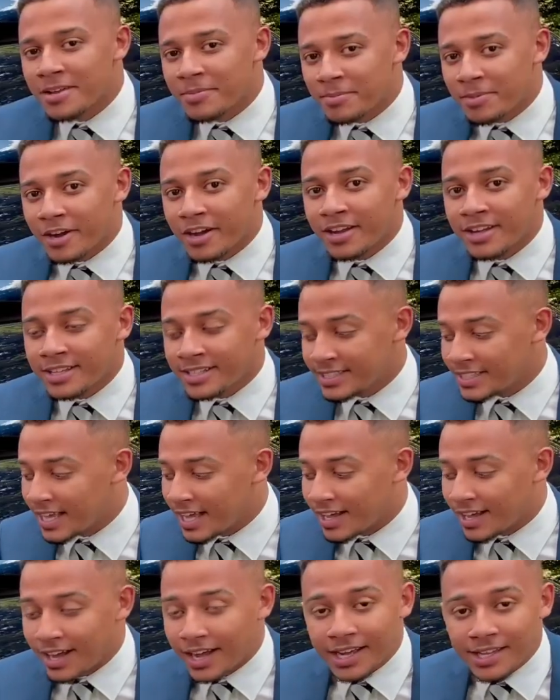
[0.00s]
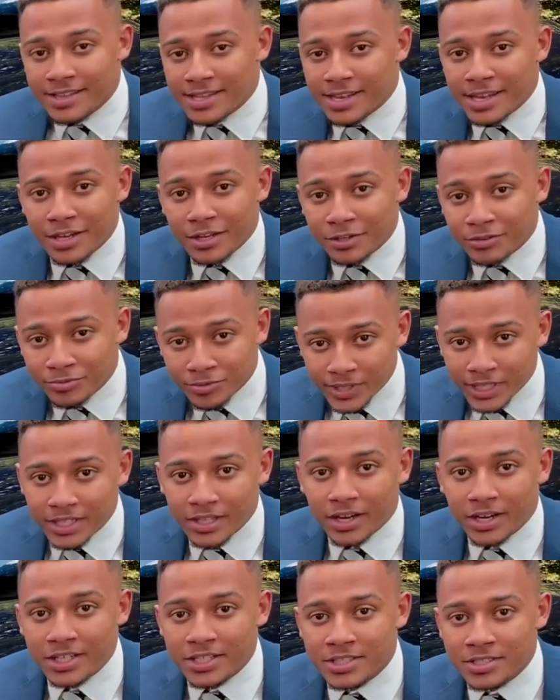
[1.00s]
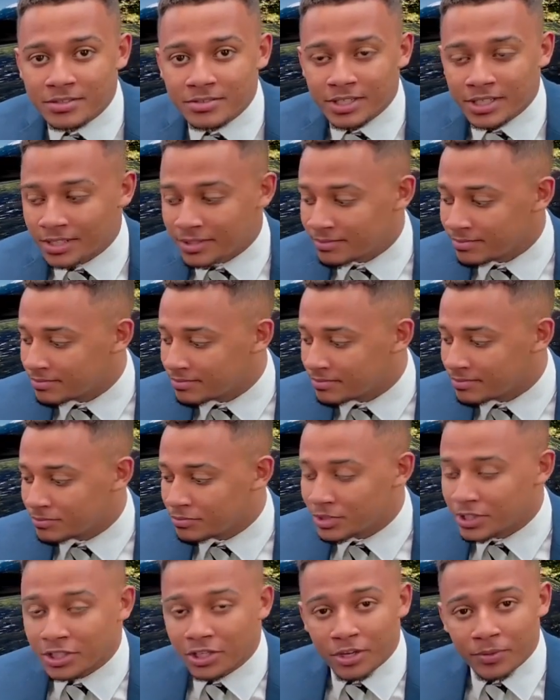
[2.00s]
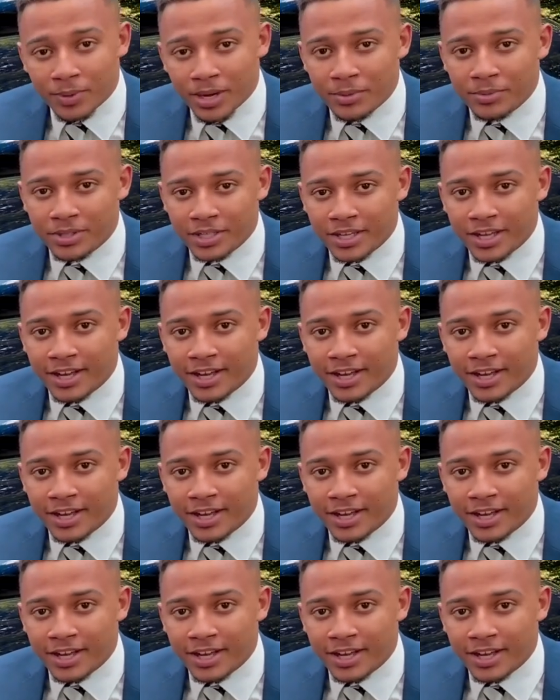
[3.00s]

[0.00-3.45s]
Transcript: But yeah, I think they look really nice and really go well with the